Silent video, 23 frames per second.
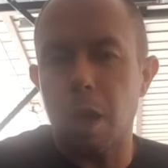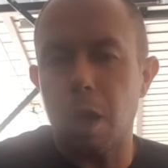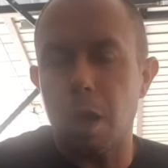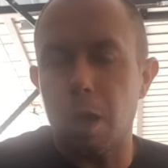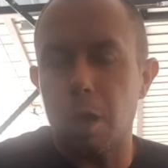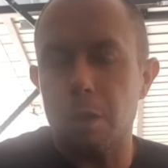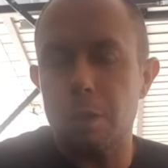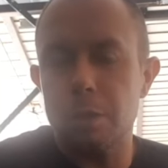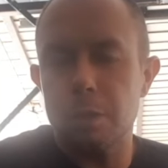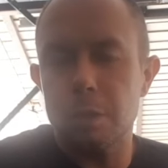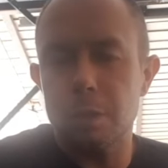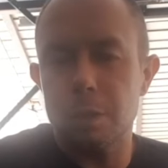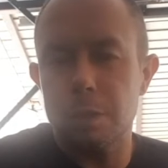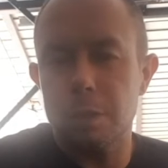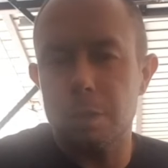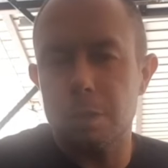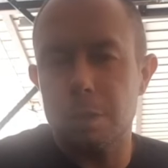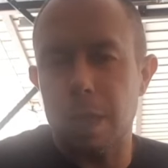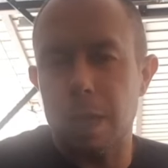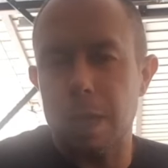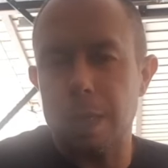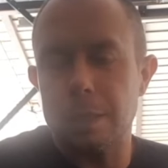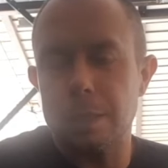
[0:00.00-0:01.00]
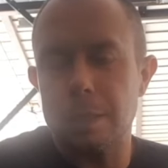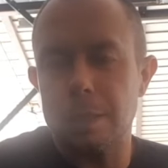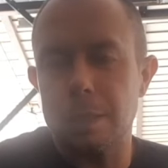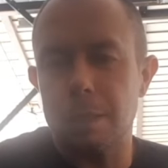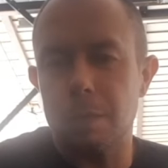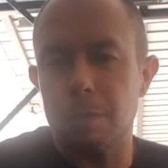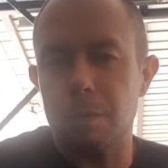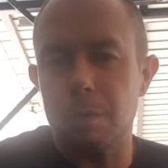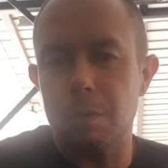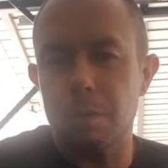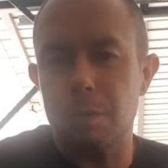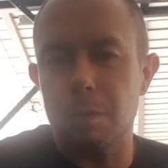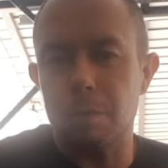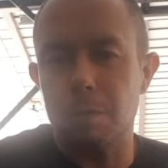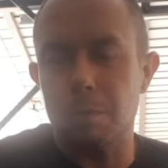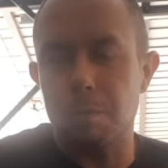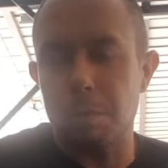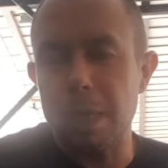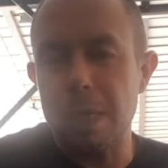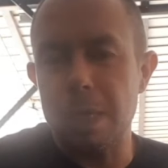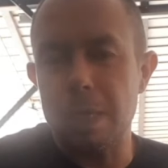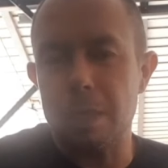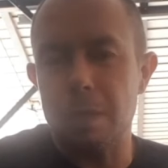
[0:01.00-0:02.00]
us as in
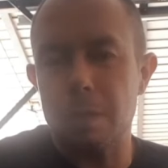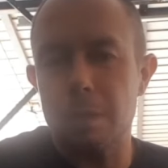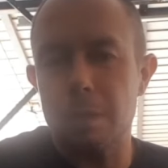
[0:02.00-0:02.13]
me.